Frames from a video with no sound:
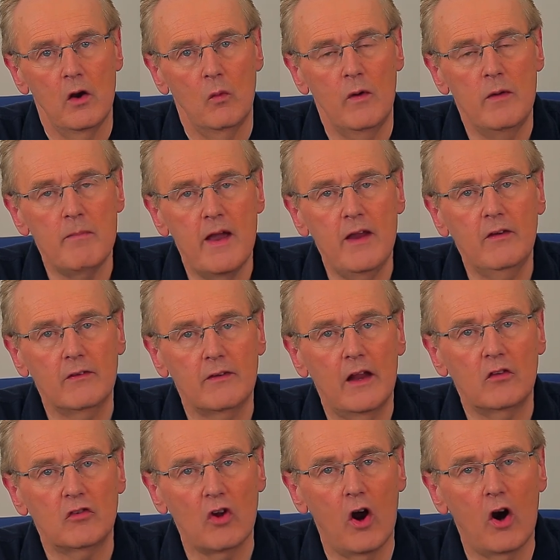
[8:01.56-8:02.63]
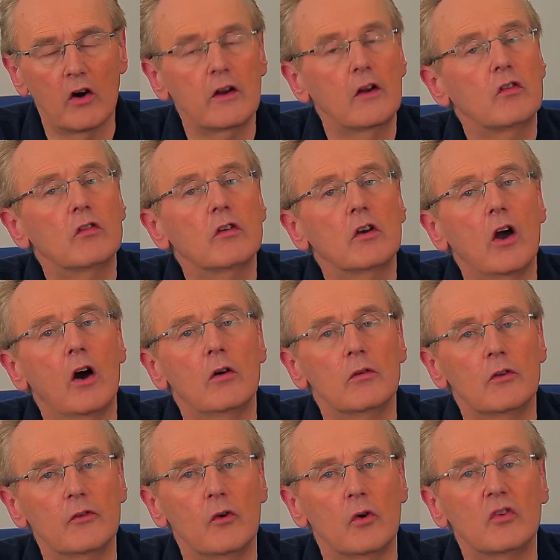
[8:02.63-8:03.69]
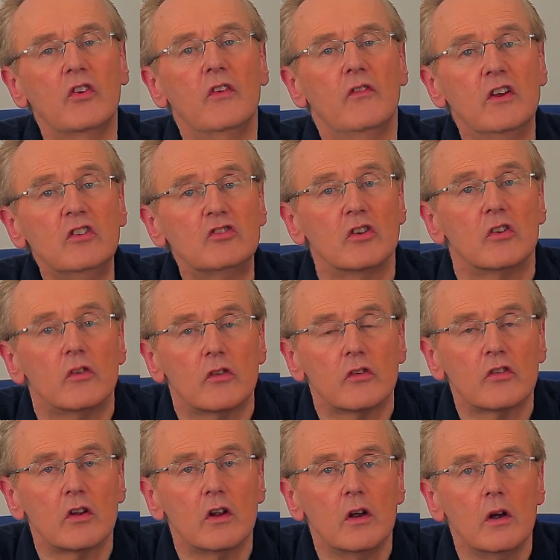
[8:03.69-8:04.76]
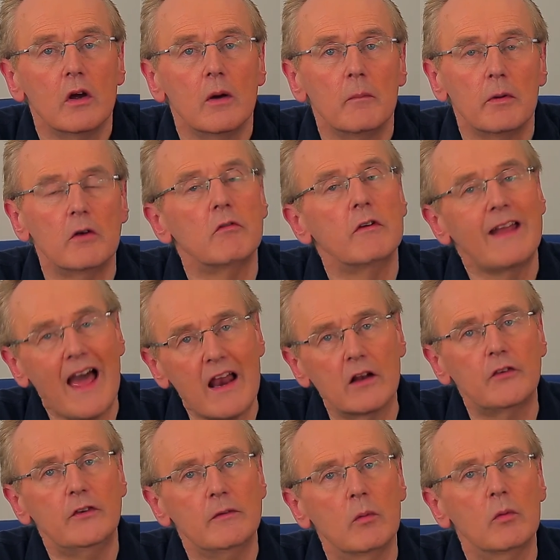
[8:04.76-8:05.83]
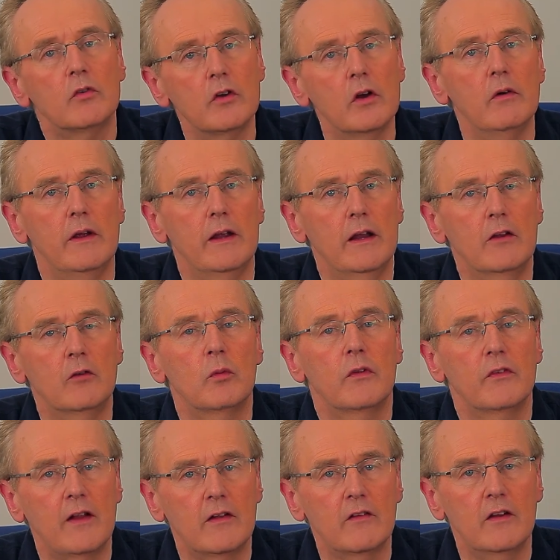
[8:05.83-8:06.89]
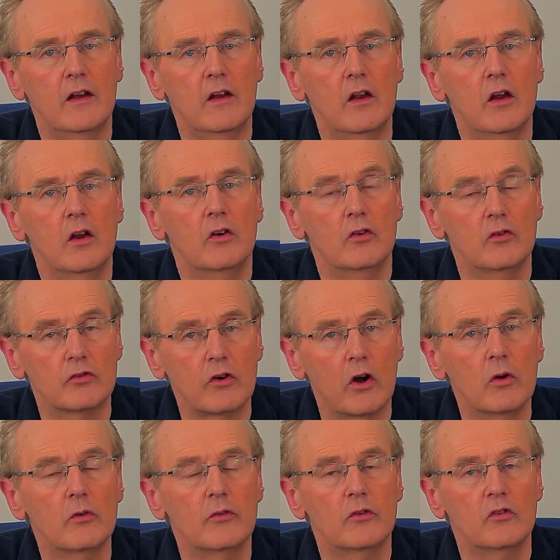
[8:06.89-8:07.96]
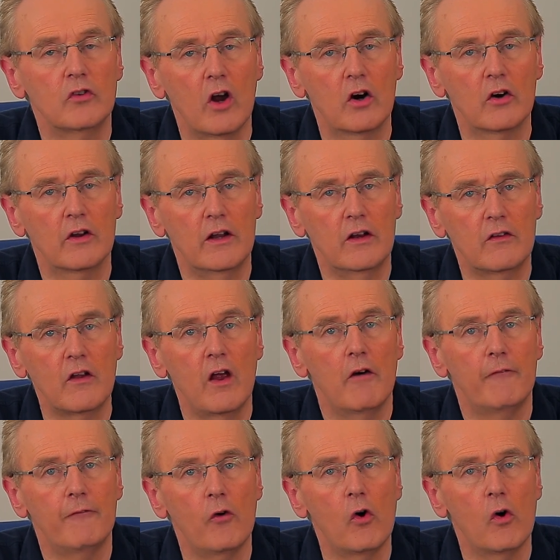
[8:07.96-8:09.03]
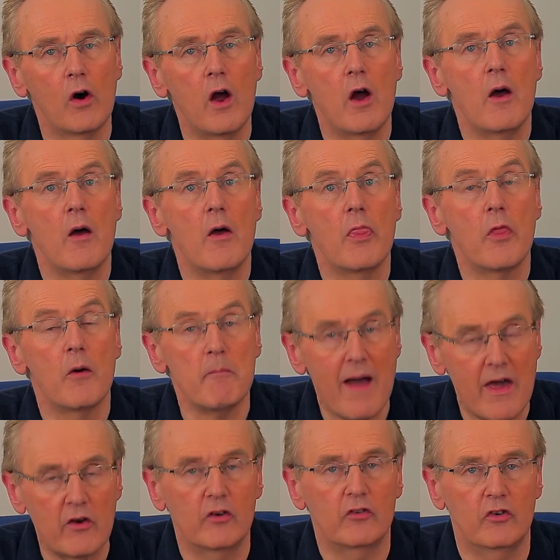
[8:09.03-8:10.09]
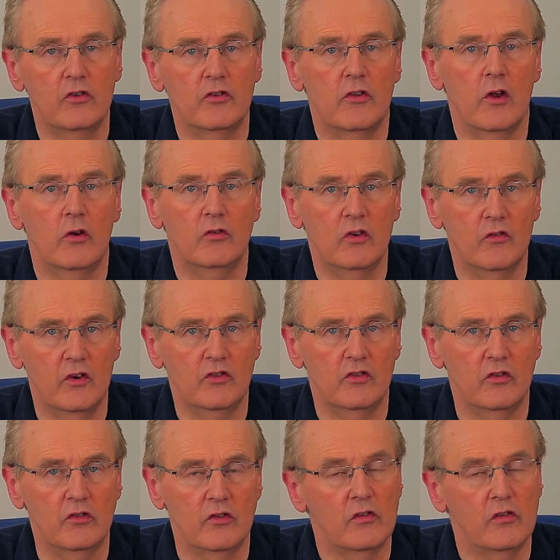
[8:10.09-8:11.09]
We may set targets and goals for divisions, but in reality what we're doing is we're setting controls and targets for the managers of those divisions.